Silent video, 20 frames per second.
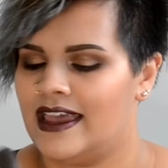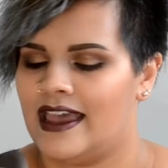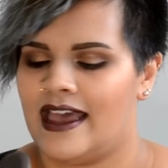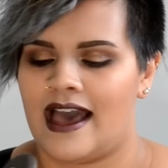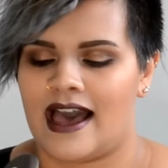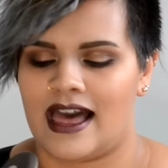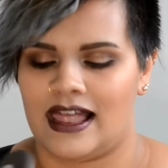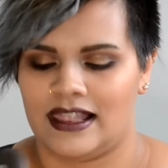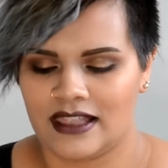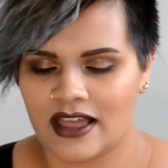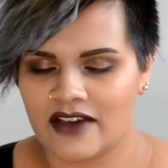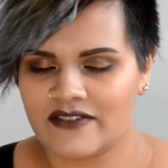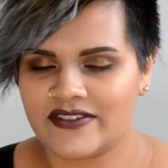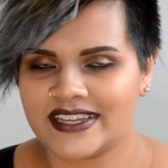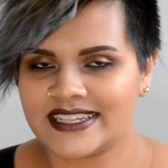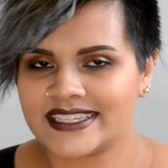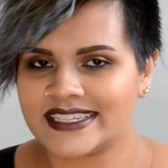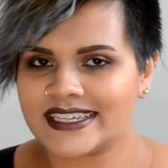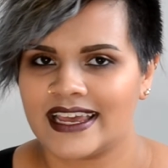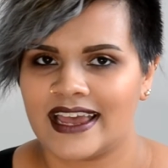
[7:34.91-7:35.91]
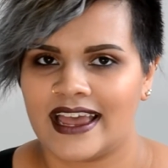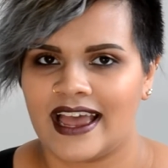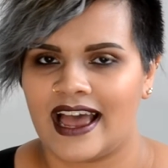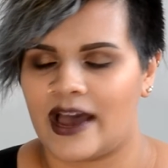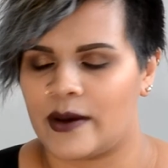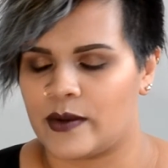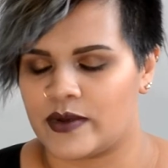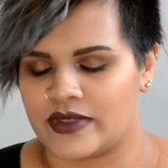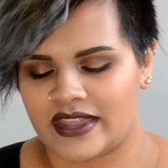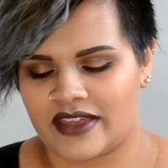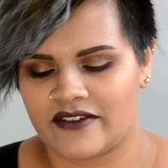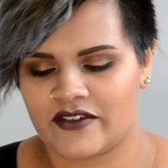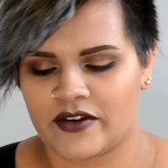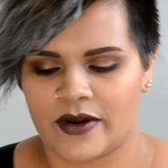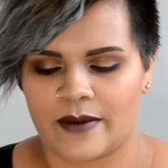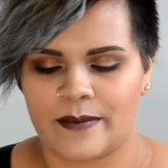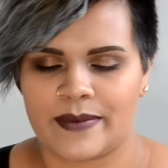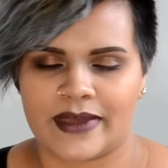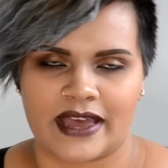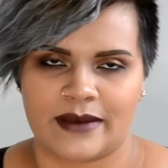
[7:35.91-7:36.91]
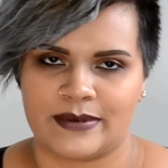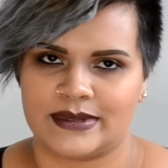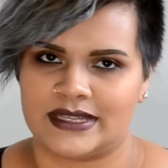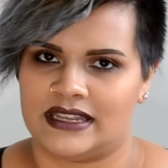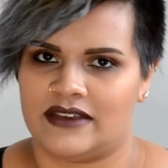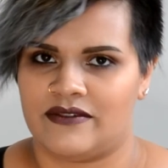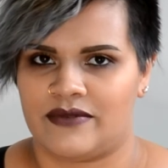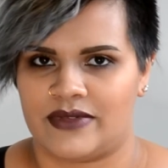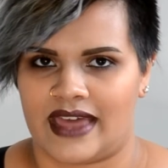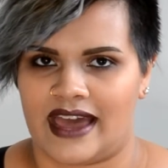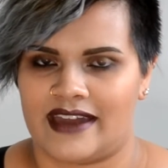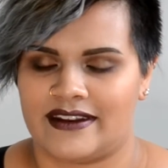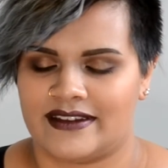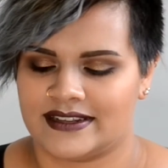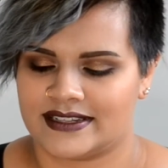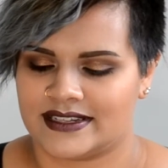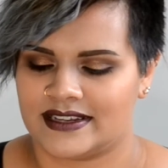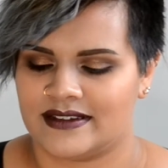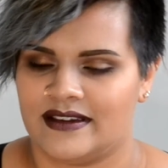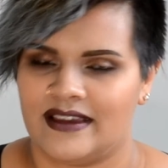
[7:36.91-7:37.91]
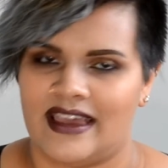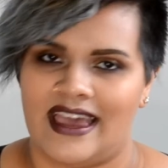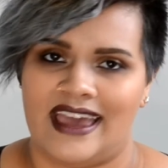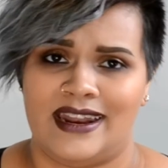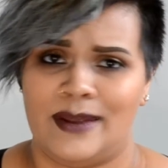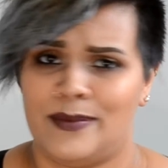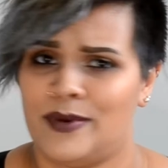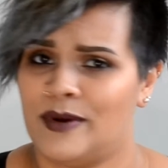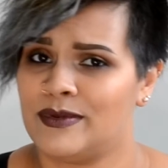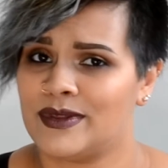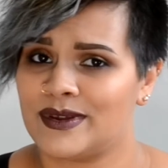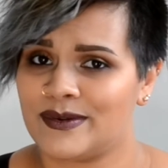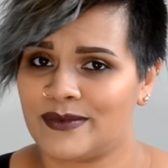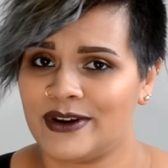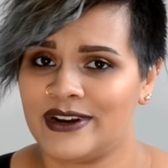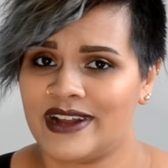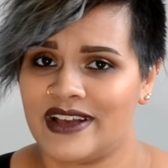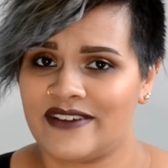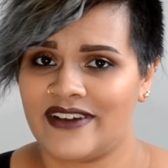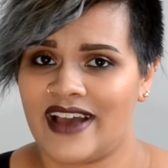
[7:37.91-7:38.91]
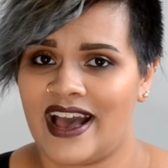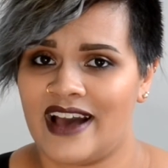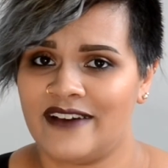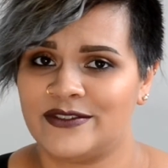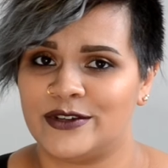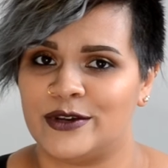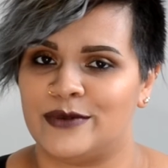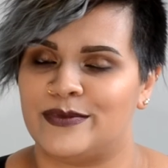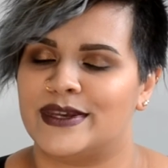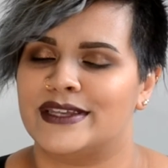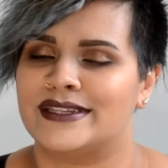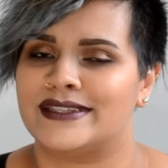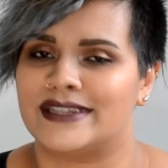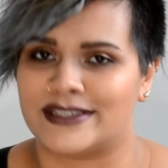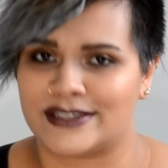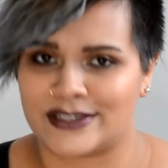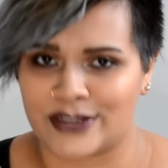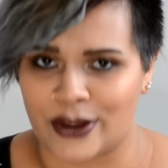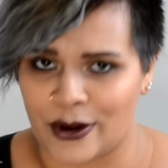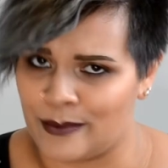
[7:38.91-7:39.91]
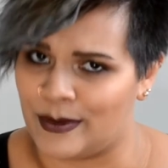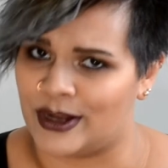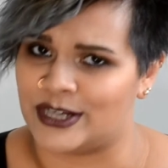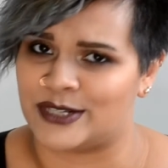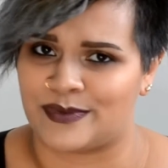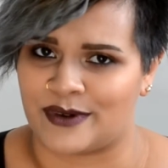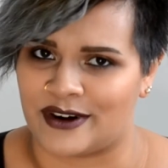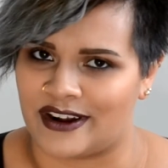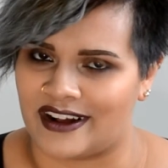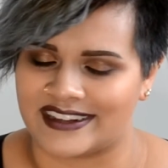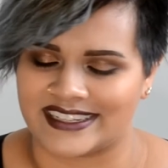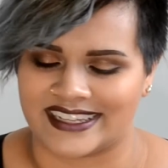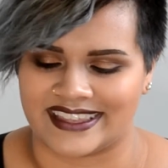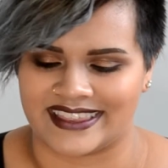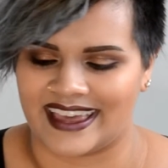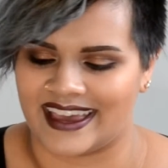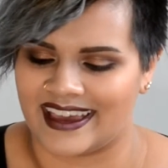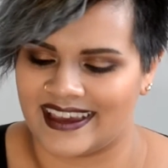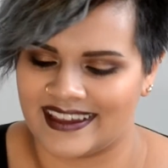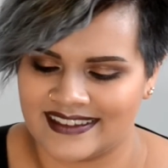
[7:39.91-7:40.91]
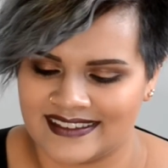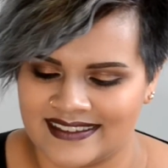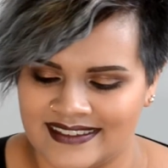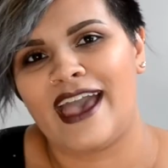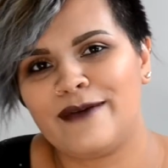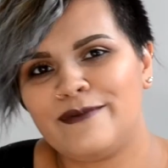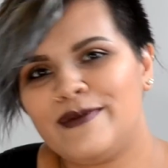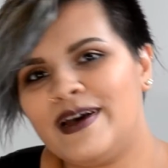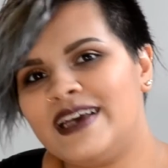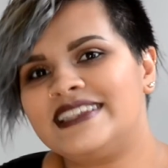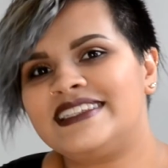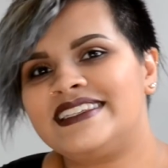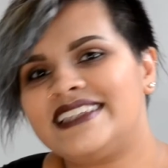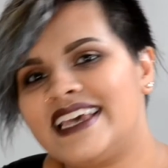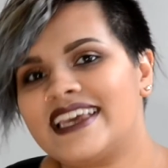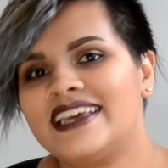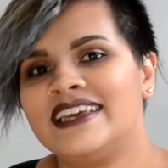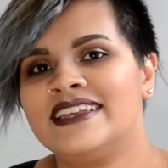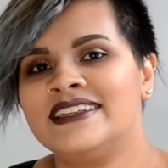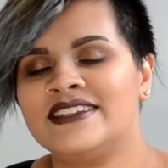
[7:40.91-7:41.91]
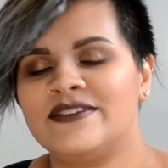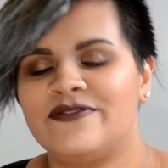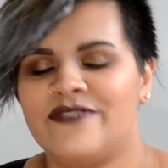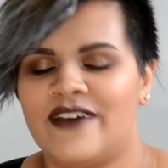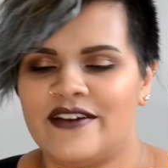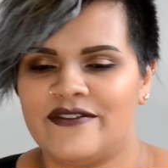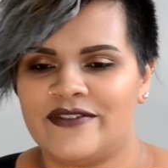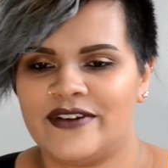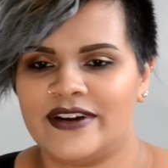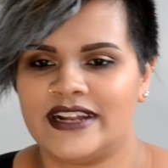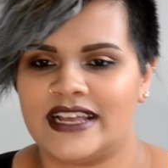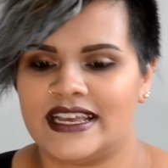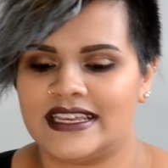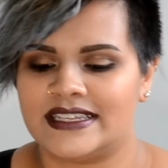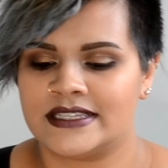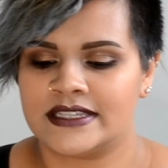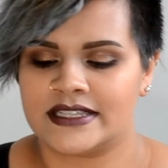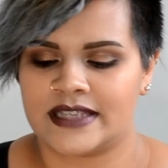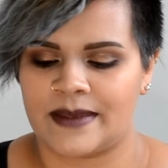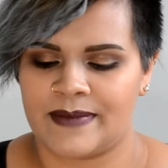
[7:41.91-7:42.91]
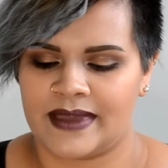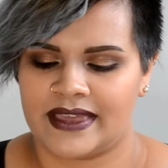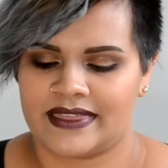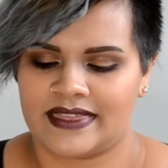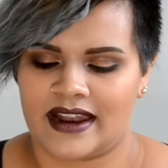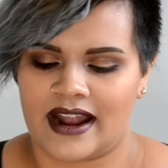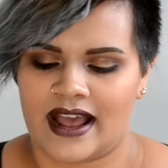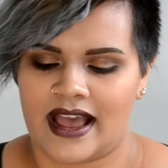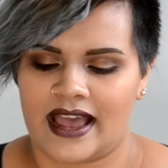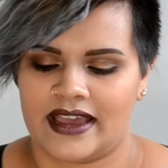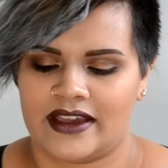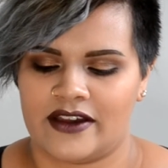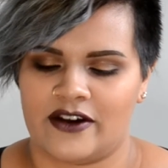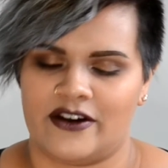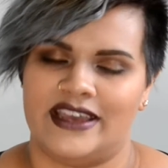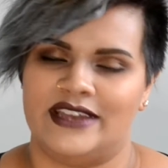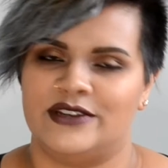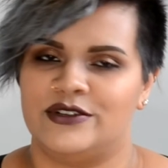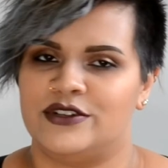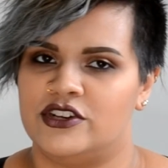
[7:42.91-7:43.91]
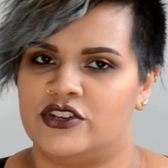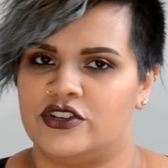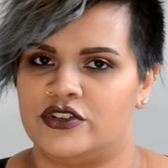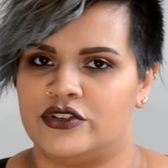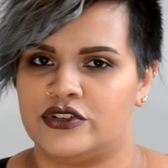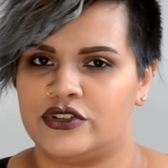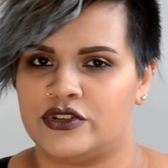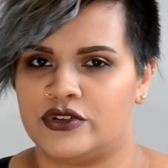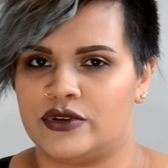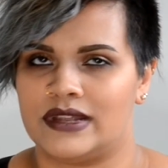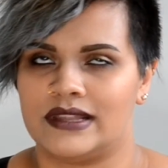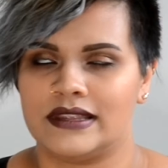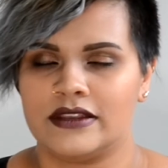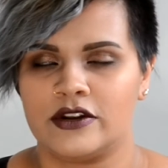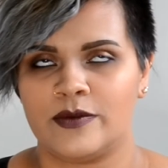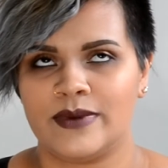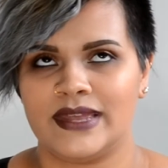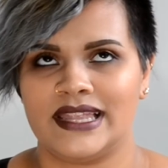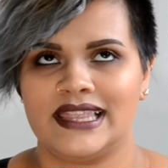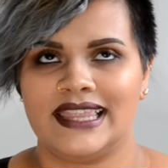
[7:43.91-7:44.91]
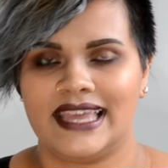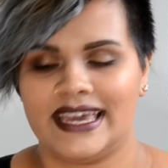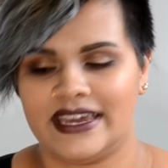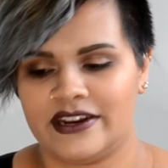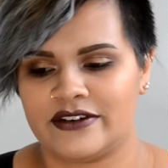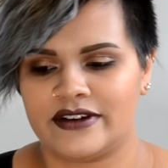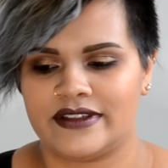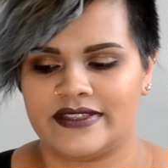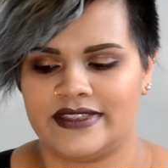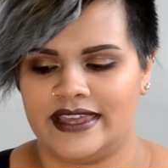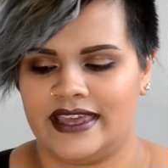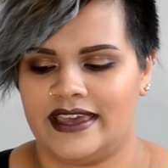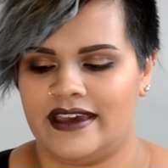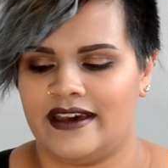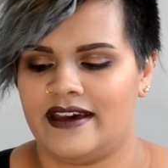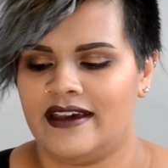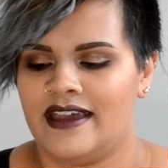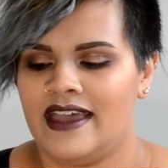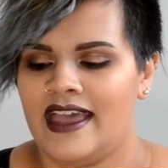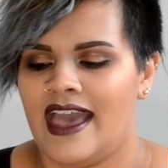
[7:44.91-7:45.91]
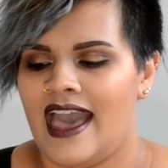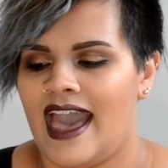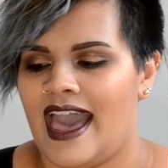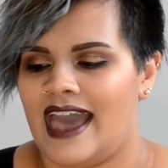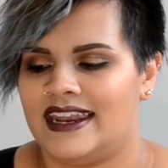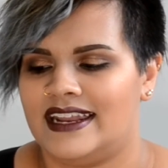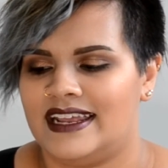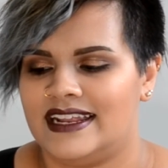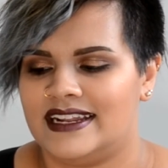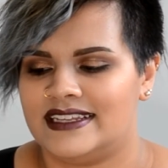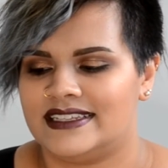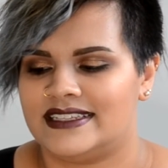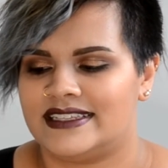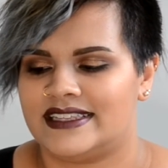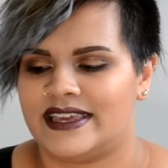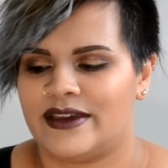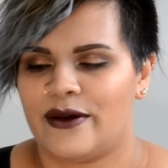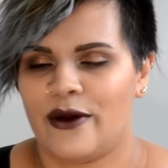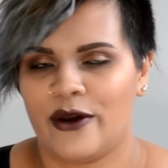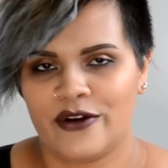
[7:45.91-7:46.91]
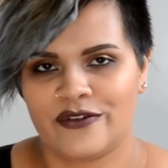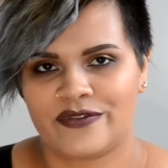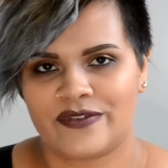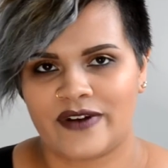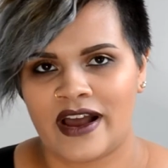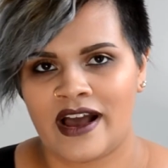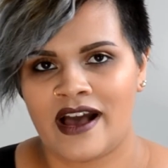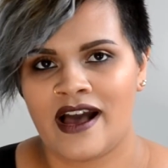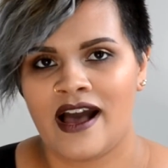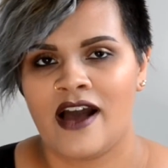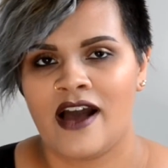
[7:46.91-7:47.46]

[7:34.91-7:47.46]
I love it, I will never be able to live without it. And I probably won't ever have to because there's so much product in there. And my second favorite is something that I got introduced to a little bit later in the year, and it is the Ofra